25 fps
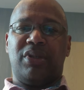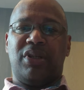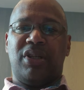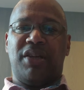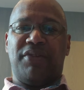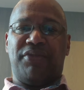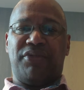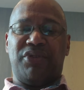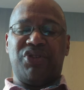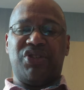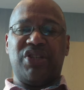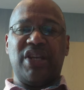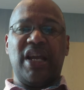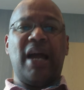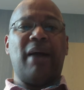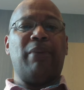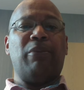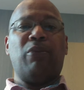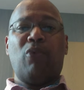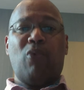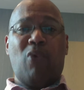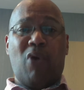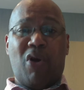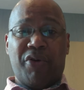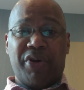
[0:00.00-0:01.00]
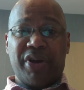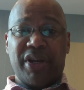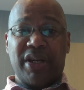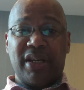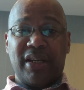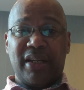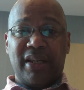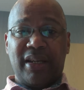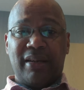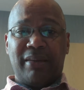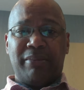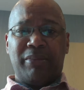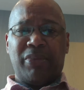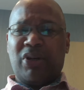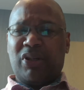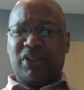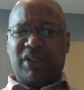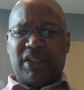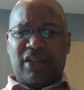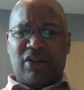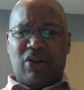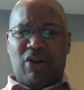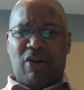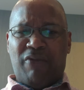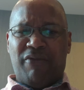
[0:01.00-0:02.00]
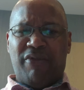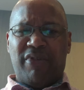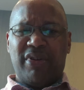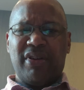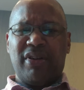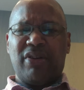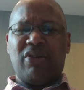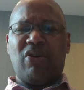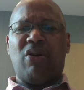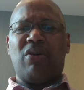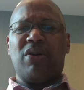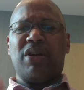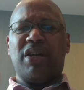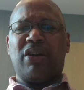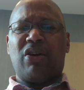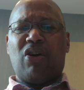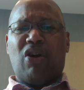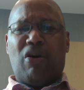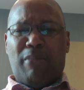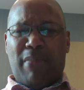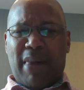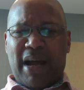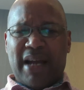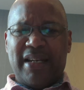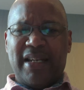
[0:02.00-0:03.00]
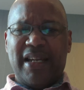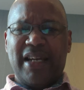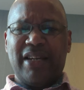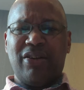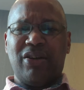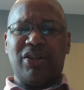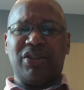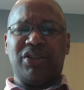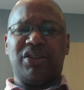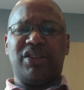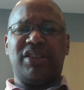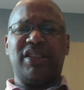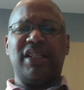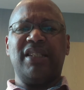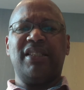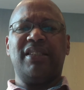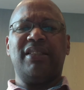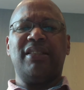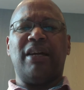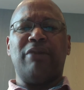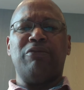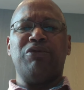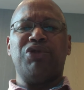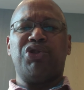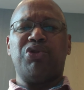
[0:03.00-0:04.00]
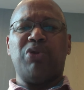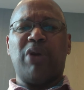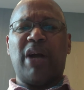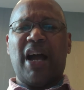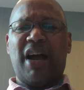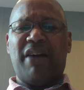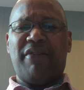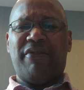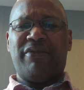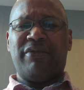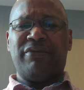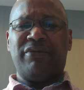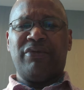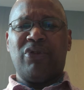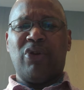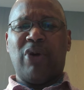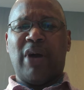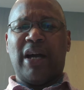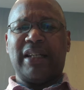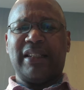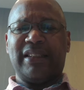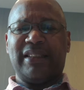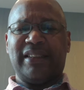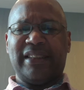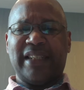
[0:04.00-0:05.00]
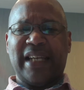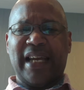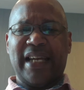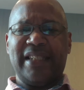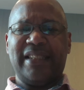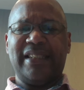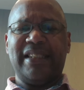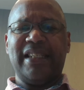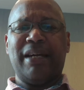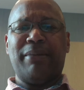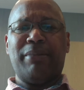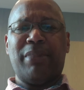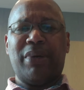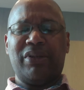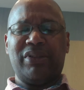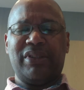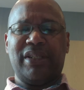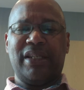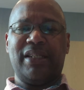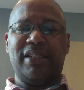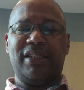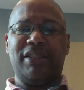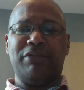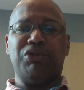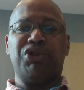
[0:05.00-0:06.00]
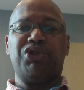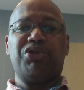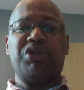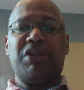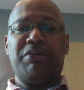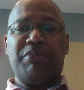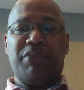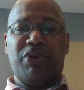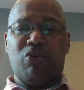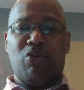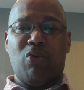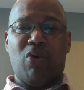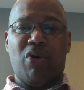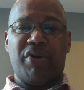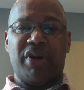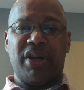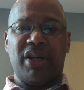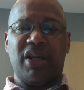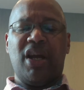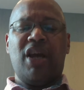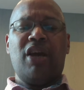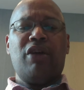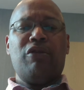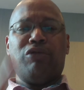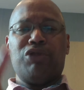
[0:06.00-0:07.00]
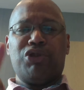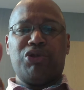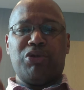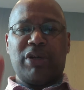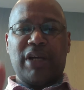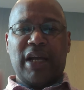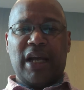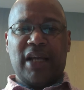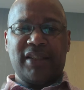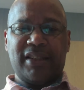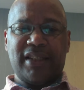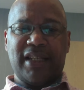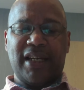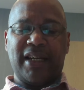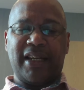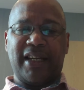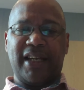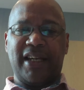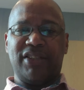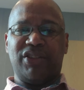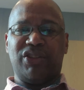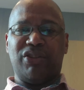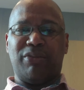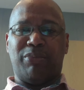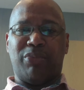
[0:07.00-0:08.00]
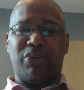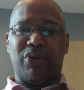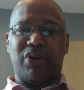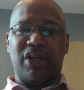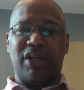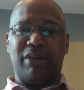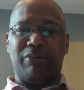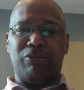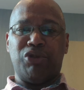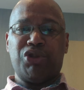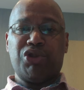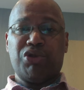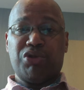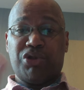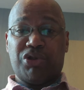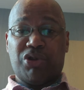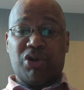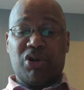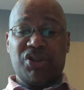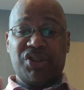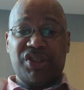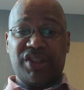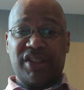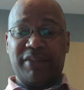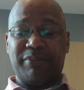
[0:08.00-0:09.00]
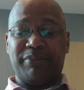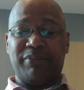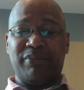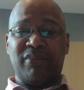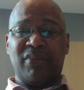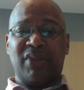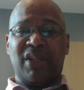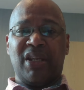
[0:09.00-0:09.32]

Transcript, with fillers: If you say, I'm worried, because he, com- he, co he, commanded us, says that we should have no anxiety about anything. We shouldn't be worried. We should cast our cares upon him. We should trust him.